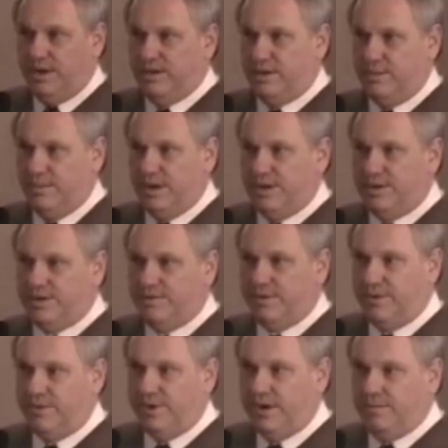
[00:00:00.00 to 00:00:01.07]
to get their mother's
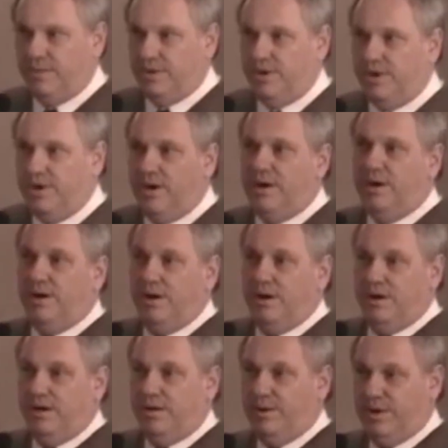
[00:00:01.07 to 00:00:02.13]
phone number,
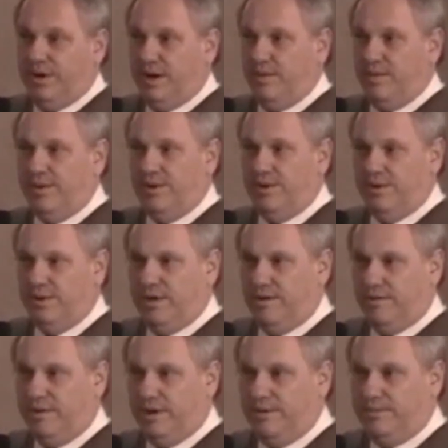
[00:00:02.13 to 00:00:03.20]
you want to get where they're
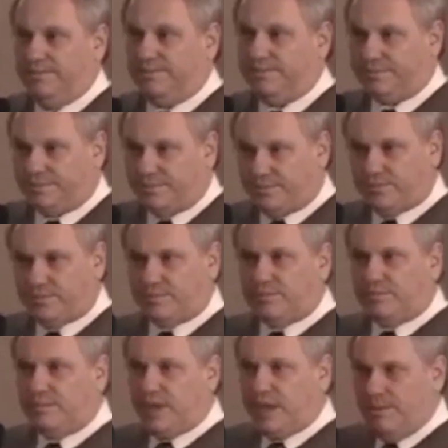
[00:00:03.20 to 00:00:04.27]
living,
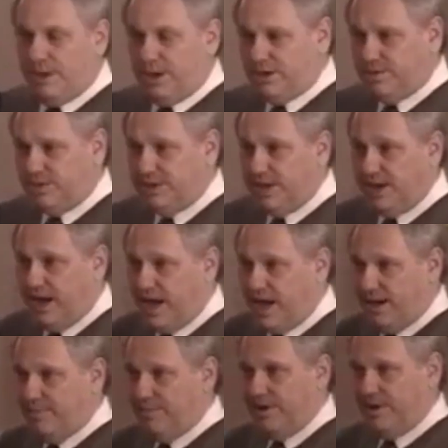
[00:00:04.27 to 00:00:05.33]
because what's going to
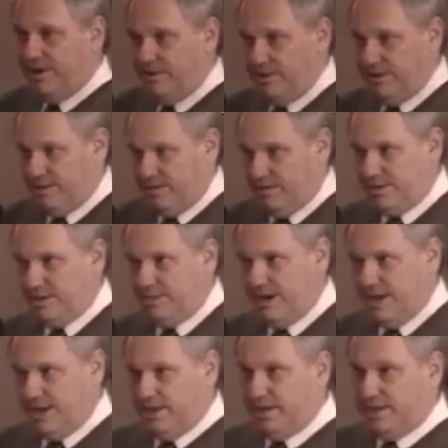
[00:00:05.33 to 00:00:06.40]
happen on
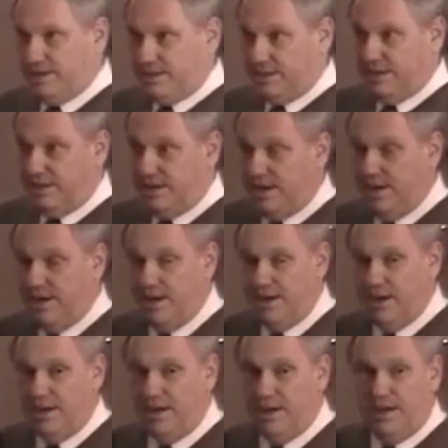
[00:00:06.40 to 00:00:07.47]
somebody that's
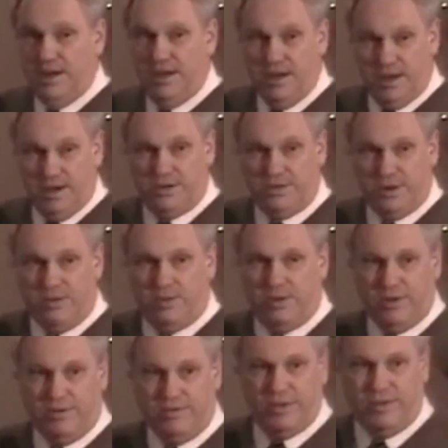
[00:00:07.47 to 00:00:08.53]
in trouble,
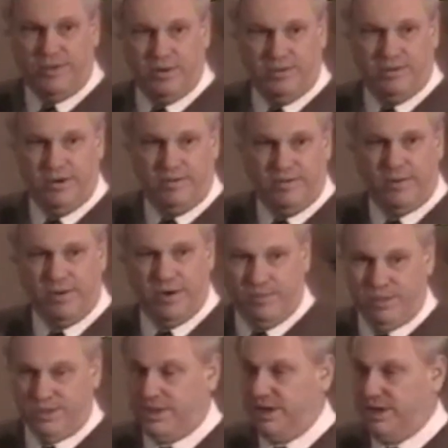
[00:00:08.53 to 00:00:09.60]
their phone
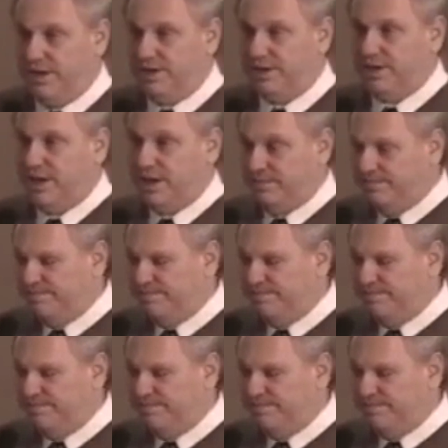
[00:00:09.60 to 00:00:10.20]
number's going to get shut.